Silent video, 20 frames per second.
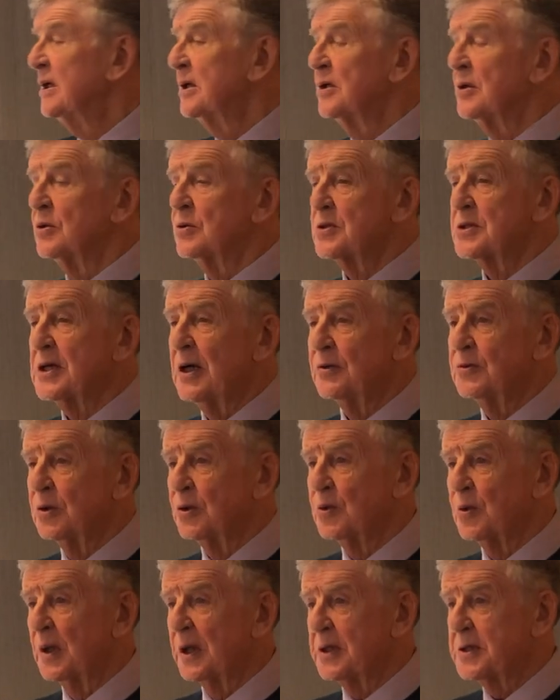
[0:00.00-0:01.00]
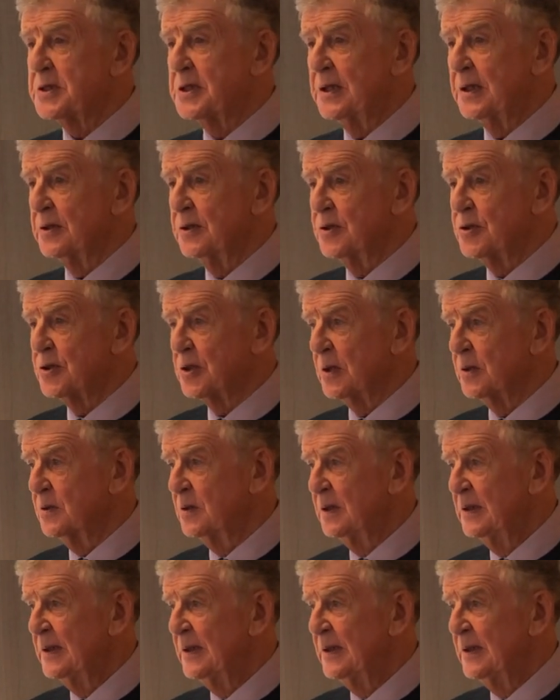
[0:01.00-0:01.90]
called Total Quality Control.